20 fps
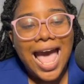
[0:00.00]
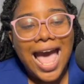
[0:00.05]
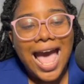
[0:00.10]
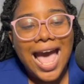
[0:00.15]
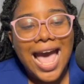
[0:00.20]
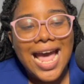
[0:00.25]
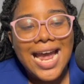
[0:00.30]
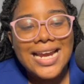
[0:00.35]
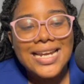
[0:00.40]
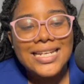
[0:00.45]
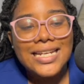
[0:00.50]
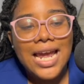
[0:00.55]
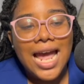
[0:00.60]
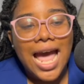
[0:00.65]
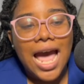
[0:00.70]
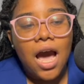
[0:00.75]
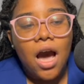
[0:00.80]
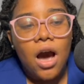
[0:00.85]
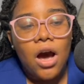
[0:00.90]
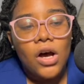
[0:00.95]
and
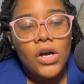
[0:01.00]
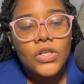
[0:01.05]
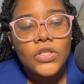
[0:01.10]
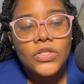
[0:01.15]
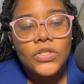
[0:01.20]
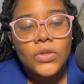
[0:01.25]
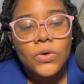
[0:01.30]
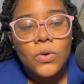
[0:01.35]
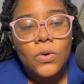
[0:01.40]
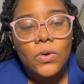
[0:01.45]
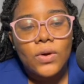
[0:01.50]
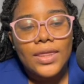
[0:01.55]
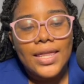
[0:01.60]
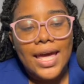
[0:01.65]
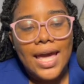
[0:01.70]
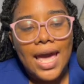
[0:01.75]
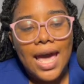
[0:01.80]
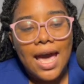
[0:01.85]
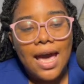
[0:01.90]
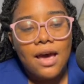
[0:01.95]
also
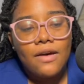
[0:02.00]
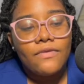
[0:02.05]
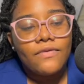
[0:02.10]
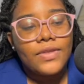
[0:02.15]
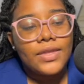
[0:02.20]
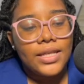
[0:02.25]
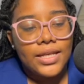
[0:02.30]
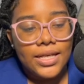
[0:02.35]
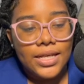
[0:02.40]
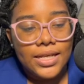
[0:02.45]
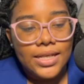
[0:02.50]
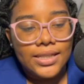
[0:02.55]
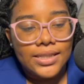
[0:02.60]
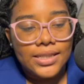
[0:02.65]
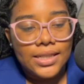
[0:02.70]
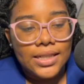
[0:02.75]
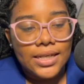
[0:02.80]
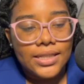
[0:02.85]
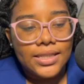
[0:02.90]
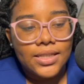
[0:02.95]
they have
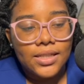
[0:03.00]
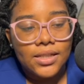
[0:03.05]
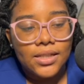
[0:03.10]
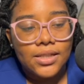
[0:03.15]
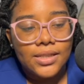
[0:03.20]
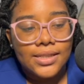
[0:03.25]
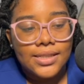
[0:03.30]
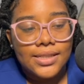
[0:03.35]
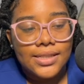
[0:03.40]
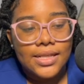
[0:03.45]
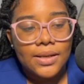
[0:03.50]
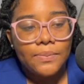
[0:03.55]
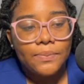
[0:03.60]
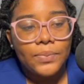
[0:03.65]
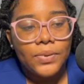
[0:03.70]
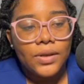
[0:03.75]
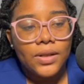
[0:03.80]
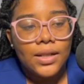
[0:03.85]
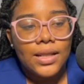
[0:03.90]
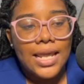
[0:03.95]
these little
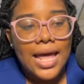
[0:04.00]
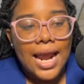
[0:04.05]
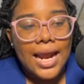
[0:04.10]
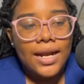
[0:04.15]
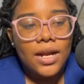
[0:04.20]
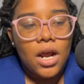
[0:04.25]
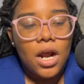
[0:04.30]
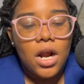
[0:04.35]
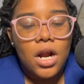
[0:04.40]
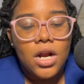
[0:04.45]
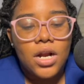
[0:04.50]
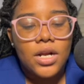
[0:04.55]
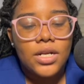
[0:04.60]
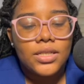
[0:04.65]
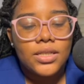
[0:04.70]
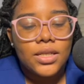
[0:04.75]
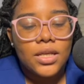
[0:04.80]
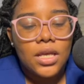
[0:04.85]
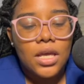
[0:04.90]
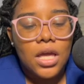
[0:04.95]
simple line art.